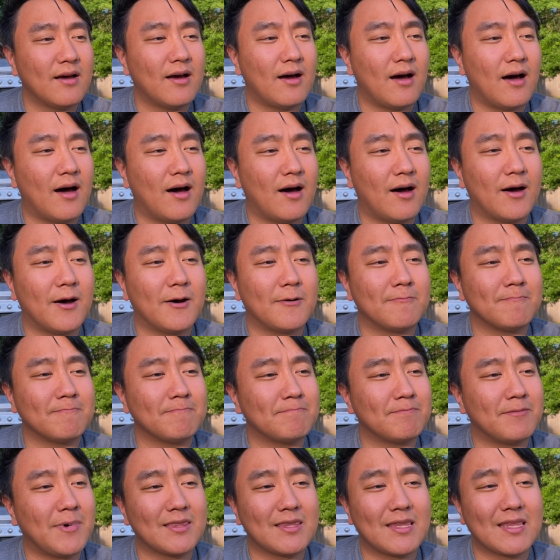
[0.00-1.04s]

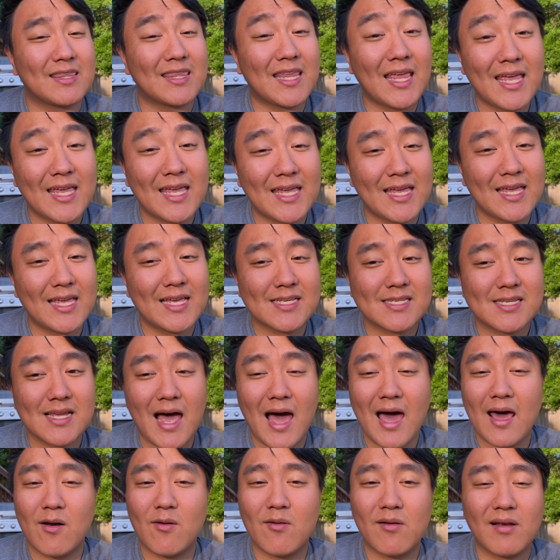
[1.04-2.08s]
But the thing is,
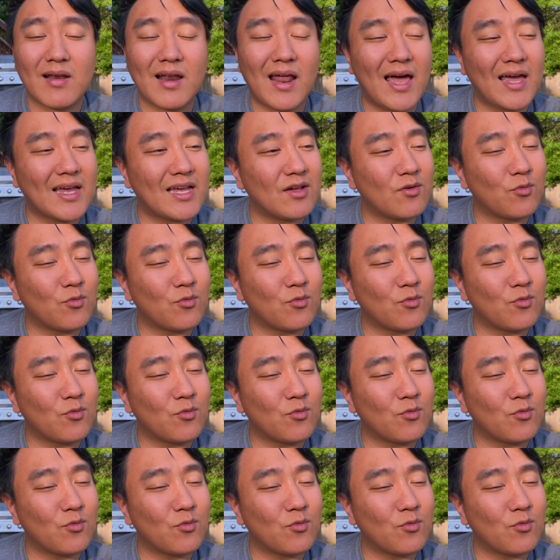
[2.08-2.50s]
I don't like